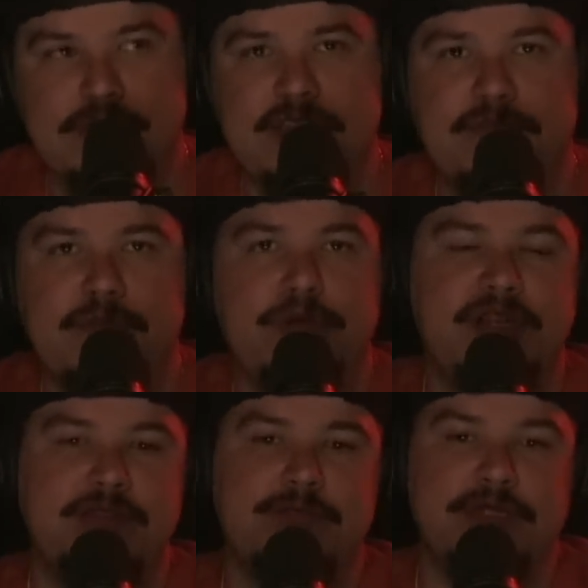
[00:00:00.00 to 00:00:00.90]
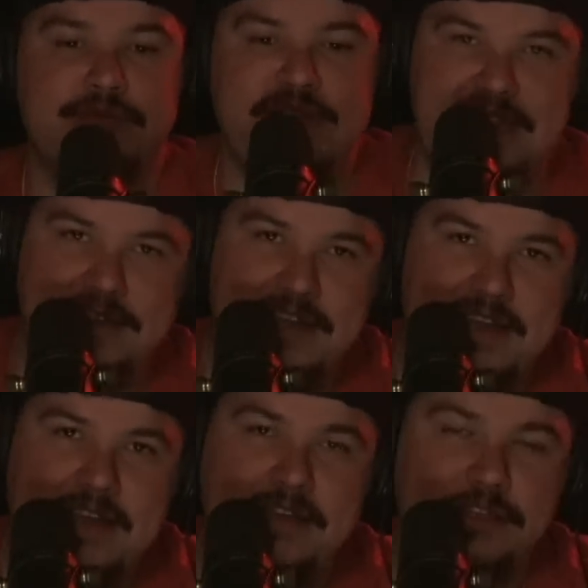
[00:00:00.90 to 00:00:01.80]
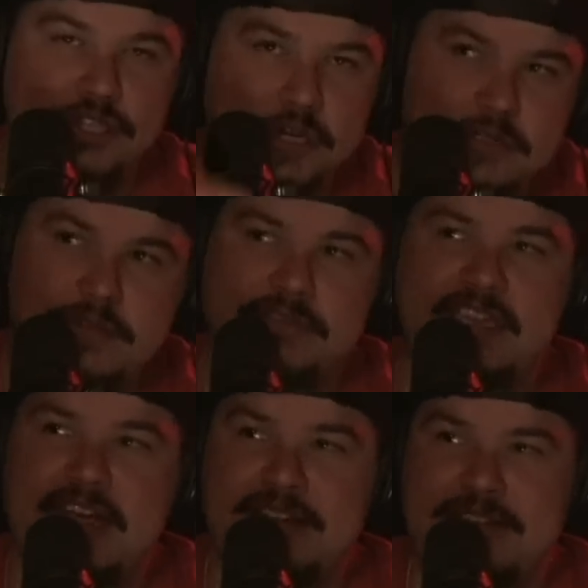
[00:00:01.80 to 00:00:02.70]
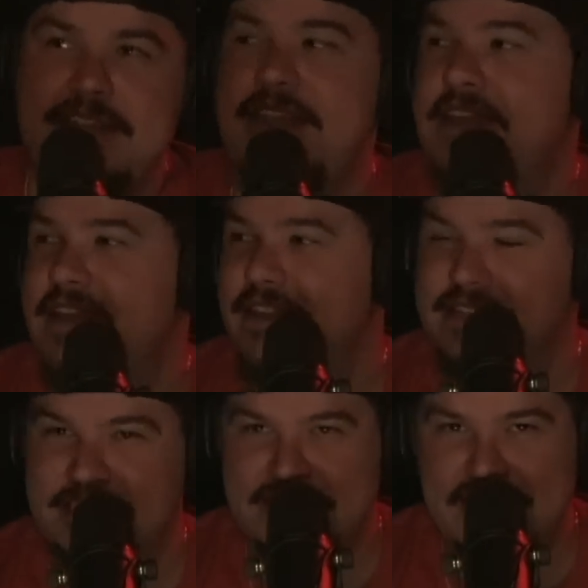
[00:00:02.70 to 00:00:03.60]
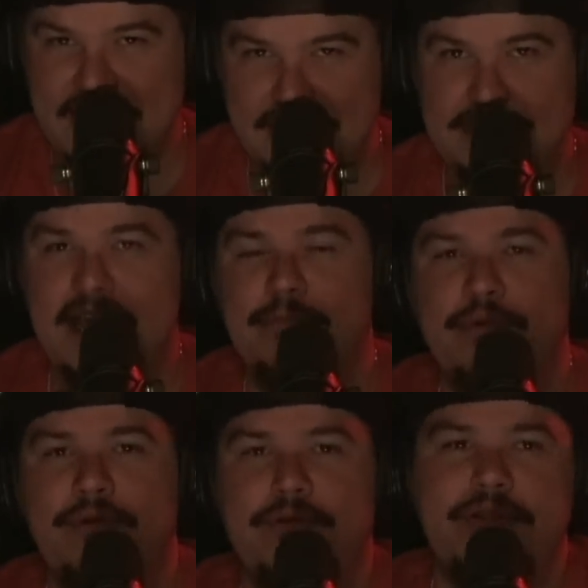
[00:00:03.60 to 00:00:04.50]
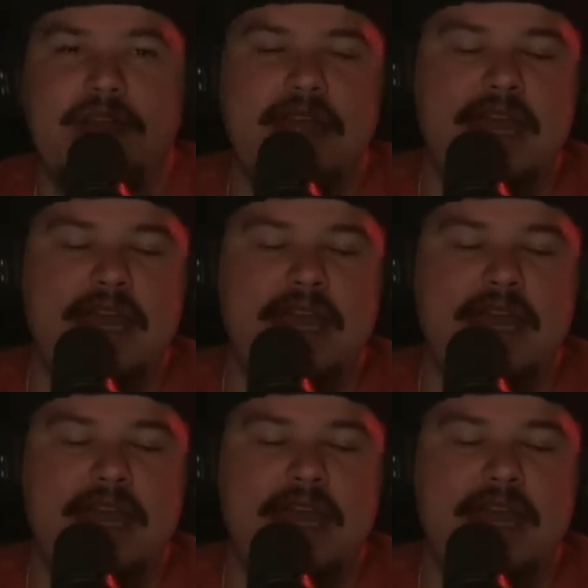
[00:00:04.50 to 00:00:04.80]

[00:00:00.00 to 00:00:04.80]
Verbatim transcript: There's different beliefs between the Church of Satan, the Satanic Temple,